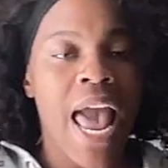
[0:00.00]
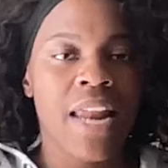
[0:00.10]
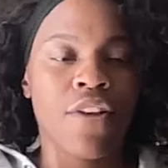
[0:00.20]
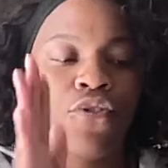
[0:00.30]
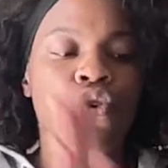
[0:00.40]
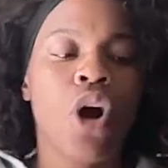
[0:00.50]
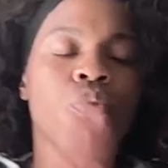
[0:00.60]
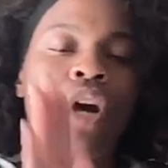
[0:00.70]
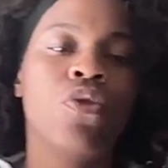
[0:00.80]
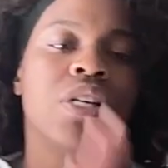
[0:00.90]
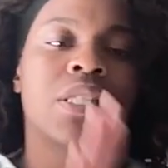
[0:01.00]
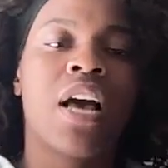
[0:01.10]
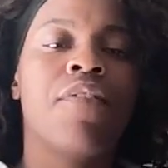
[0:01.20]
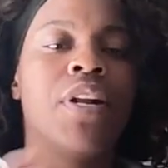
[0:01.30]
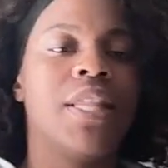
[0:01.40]
And if you don't know this
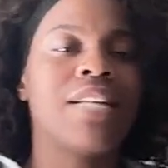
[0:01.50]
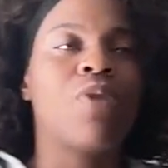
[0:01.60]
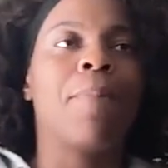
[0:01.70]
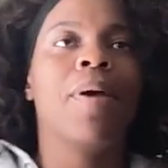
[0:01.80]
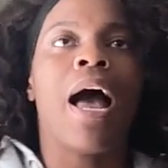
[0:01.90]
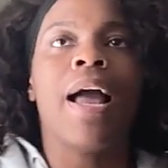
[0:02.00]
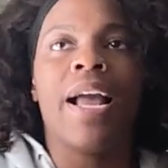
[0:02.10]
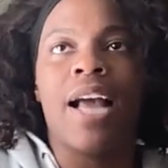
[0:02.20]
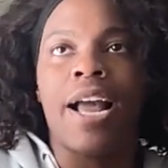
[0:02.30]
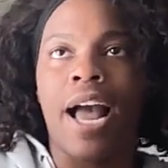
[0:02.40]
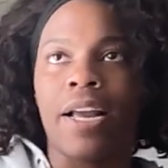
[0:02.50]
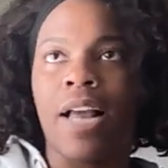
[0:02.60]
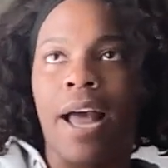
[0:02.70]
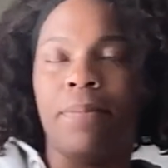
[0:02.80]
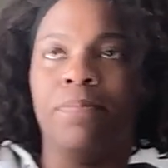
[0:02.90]
covenant, that's why
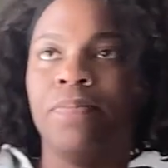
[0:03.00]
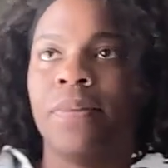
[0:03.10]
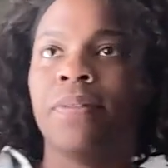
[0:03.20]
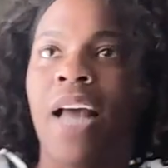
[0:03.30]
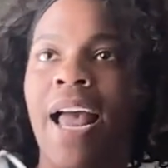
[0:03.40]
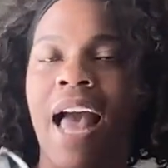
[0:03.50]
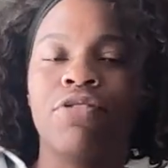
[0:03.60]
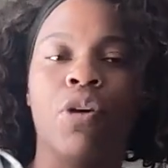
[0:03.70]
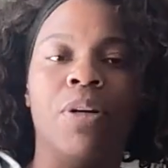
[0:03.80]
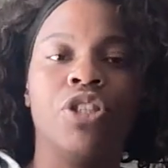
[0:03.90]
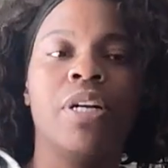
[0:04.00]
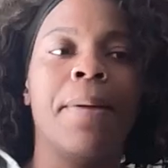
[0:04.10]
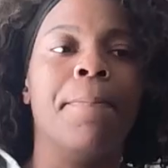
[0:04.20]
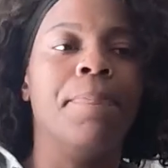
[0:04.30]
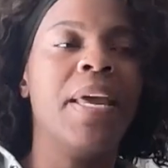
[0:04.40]
I have so much
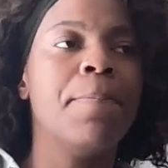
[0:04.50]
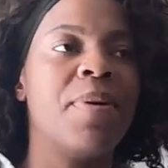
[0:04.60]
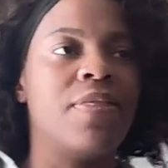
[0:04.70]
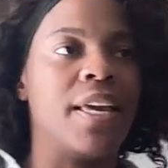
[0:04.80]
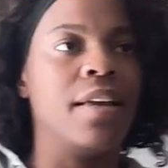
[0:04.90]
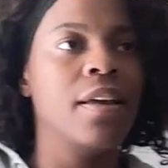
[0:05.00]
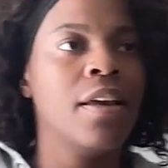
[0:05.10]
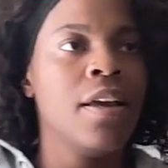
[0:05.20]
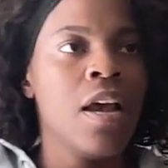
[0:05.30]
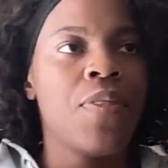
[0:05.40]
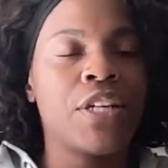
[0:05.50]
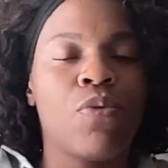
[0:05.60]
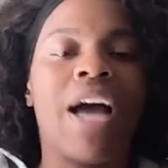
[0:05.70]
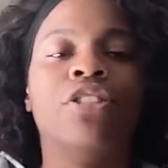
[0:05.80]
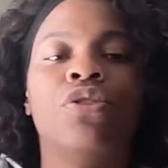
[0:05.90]
empathy. That's
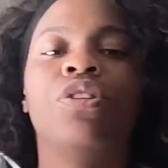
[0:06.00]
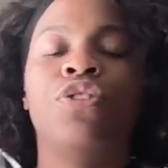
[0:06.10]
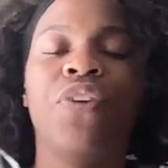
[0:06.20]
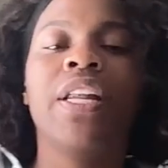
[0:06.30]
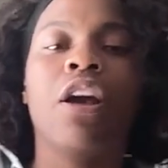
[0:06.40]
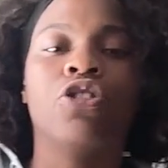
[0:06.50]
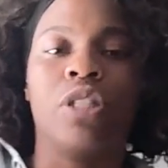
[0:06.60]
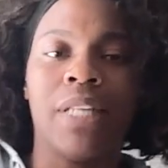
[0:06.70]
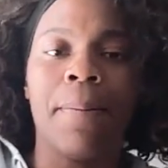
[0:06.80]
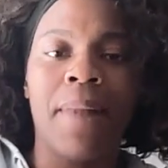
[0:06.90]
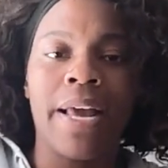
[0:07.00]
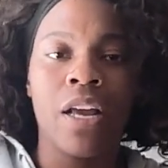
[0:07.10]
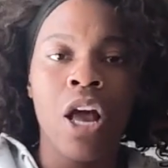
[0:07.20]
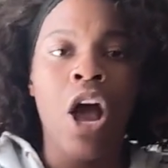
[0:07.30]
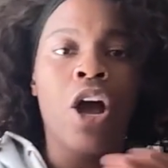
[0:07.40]
why I do these videos, because I'm like,
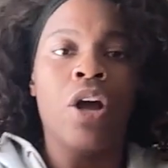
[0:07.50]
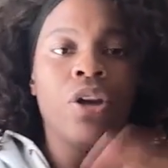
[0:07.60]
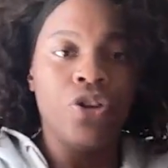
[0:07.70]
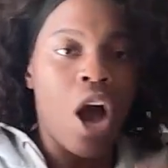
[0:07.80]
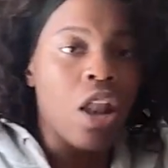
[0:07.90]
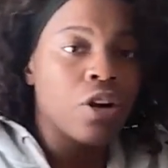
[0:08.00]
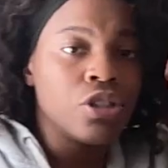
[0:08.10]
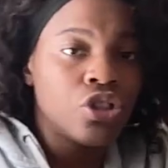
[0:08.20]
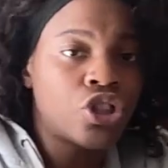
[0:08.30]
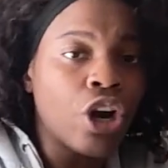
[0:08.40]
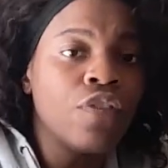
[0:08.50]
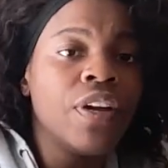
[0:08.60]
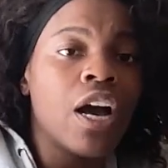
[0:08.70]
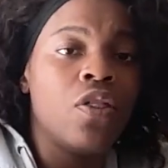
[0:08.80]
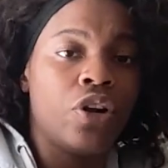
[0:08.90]
y'all are
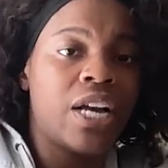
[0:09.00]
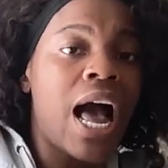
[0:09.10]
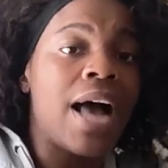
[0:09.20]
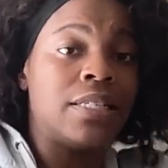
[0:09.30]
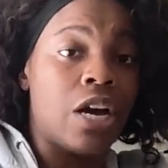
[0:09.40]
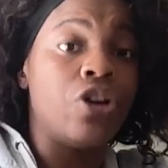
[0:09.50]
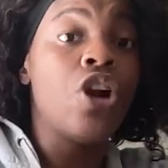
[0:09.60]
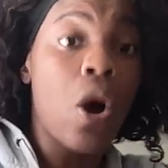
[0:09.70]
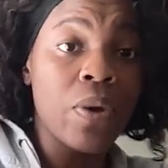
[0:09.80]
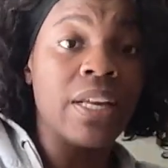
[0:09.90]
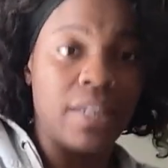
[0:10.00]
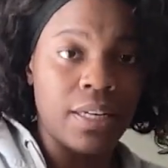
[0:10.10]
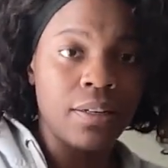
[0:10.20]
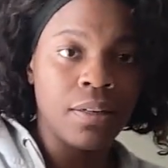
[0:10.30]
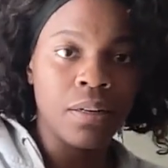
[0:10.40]
serving other gods
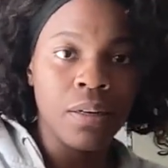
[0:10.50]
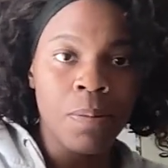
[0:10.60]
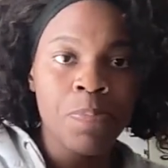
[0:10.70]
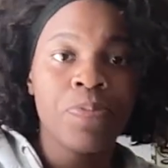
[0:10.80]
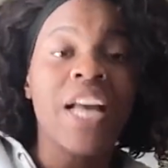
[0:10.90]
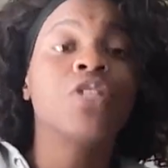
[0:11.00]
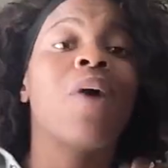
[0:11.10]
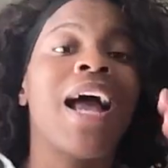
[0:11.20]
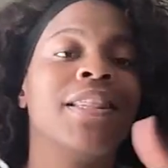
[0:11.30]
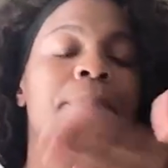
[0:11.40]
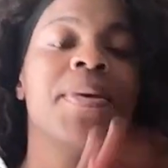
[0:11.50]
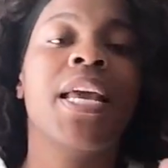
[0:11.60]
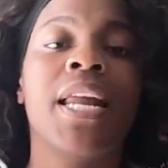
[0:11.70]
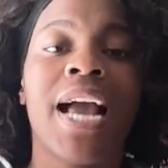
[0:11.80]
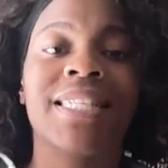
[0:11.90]
unknowingly. That's why in the
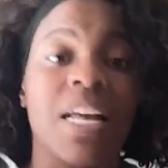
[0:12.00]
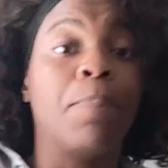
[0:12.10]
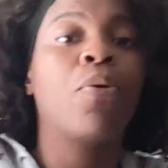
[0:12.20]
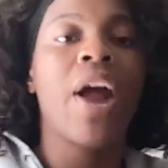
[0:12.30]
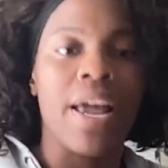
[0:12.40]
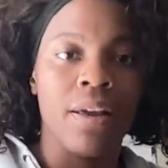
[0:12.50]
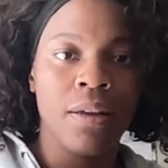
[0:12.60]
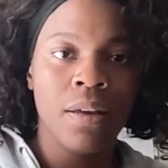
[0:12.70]
beginning I said pray.